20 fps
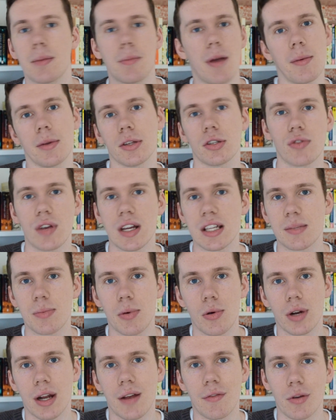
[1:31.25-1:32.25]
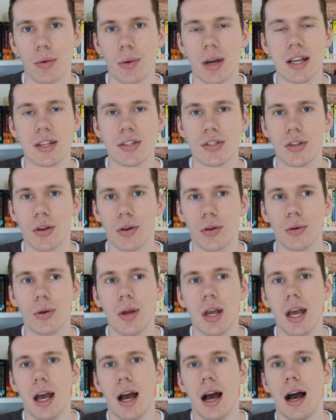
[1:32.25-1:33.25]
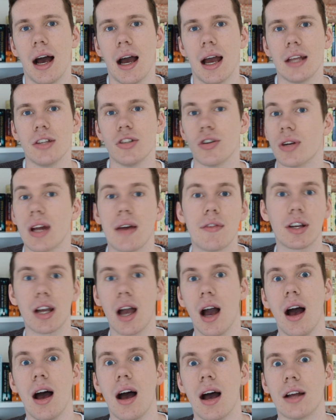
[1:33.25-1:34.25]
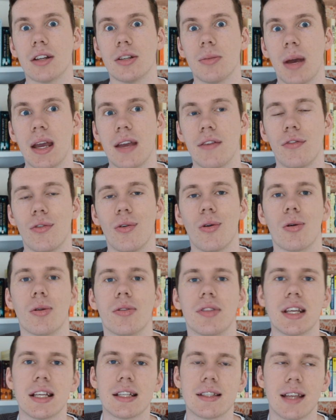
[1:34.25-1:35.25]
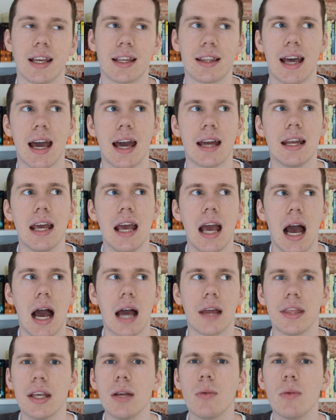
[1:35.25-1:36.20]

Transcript: I take public transport everywhere, so I don't have a car to pay for and things like that.